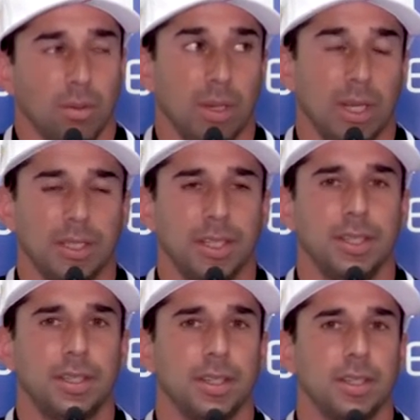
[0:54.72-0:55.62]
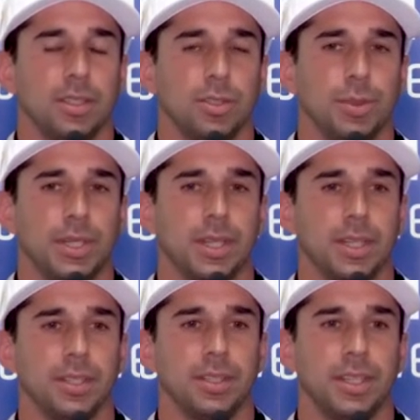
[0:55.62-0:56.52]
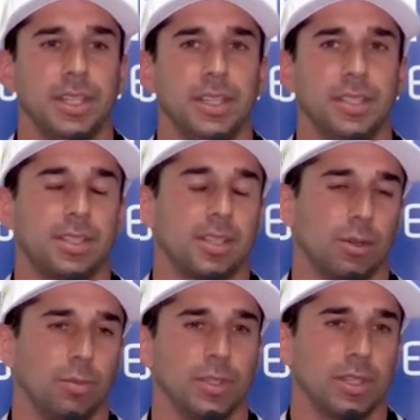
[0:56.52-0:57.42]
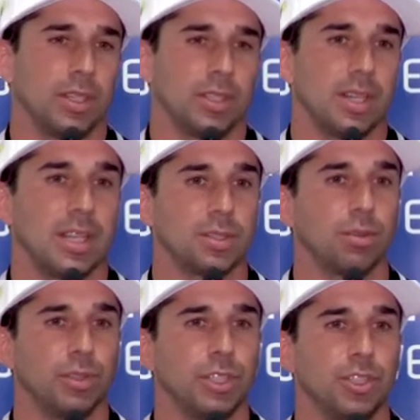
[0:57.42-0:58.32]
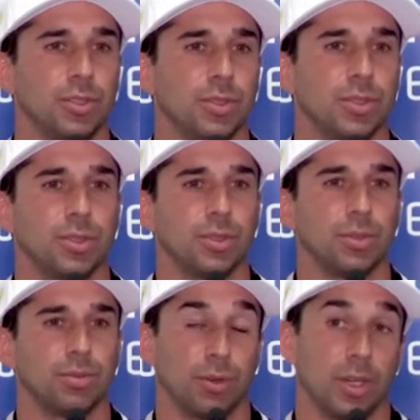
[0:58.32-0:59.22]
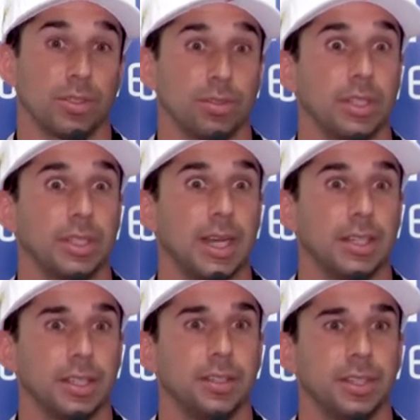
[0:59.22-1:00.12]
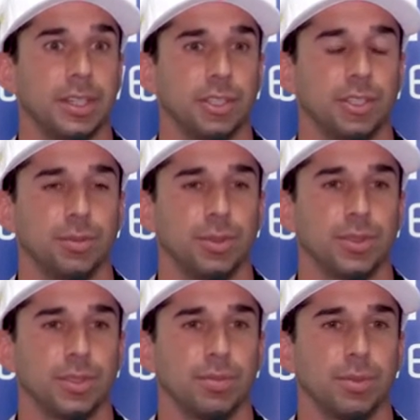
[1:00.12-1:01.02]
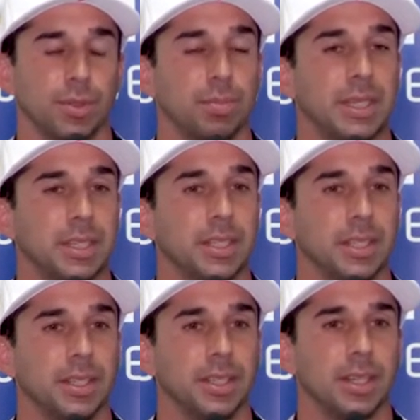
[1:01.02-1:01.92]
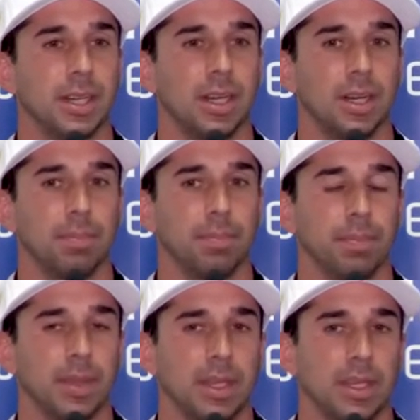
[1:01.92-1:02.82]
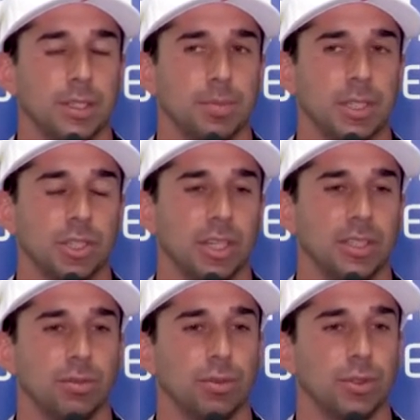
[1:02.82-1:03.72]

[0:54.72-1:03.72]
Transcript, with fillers: Well, I think uh, this weekend the heat obviously is less of an issue. So for us, rear tire degradation was was a big thing, um, especially in the